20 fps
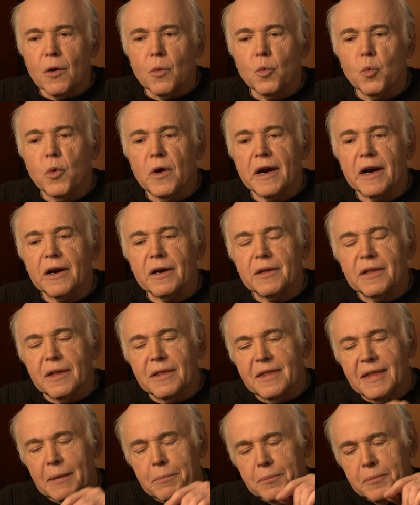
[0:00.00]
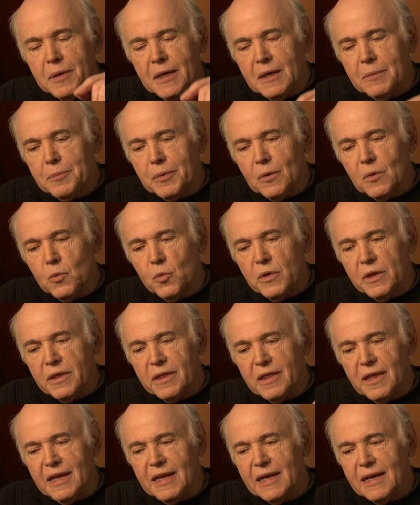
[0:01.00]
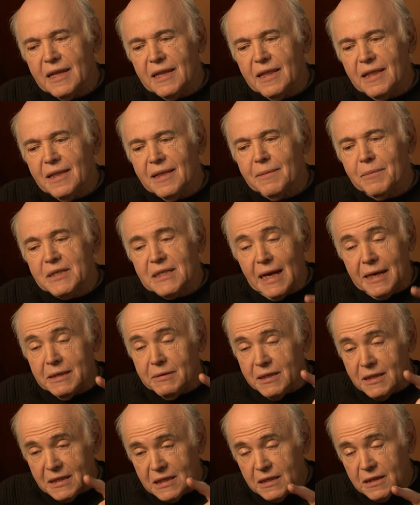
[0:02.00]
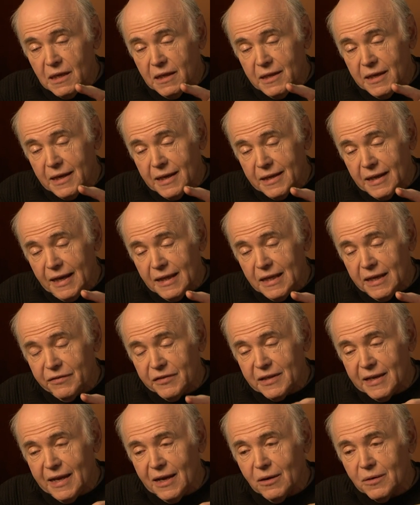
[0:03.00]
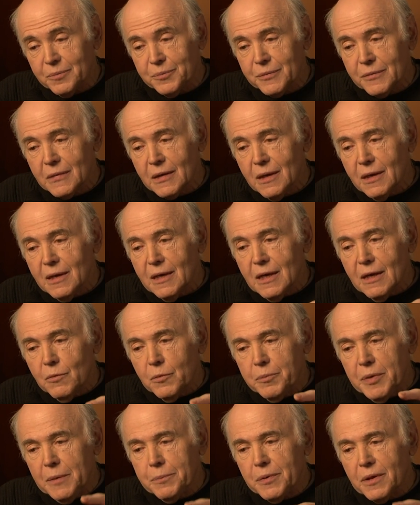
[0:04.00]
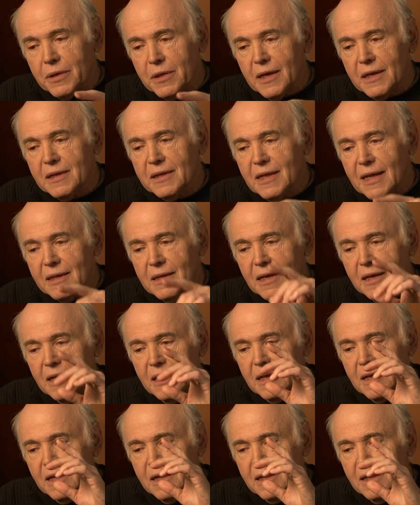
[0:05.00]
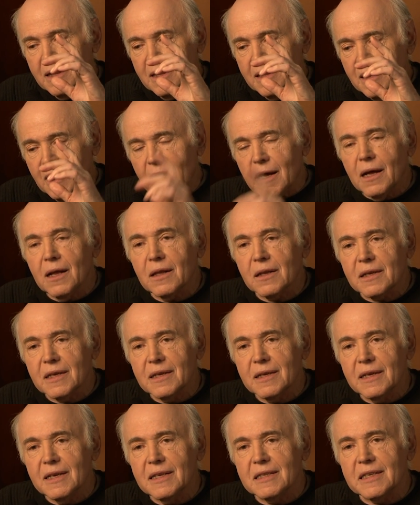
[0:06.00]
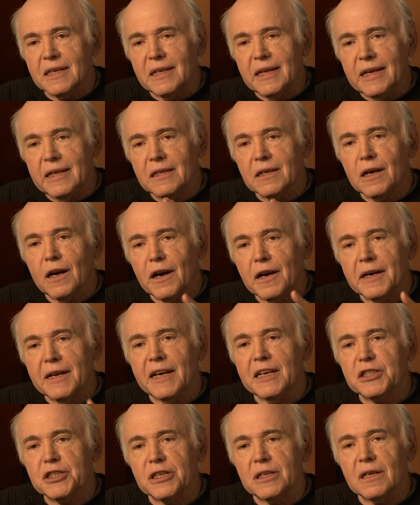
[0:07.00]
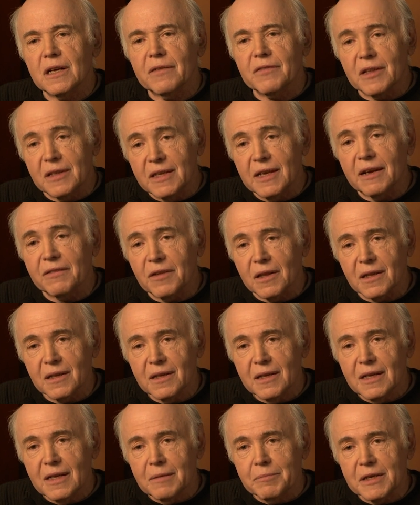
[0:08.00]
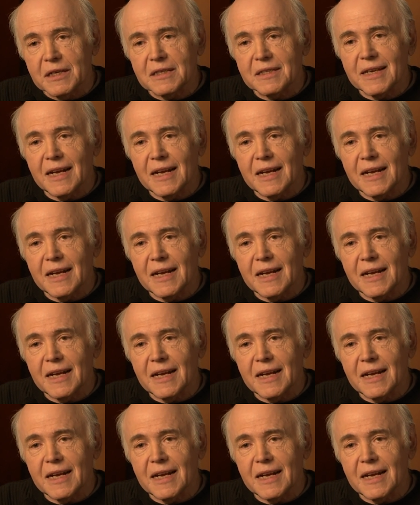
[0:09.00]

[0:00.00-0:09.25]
where the people would think, this is the thing that I left out, people think that the Hulk is an incarnation of the devil, because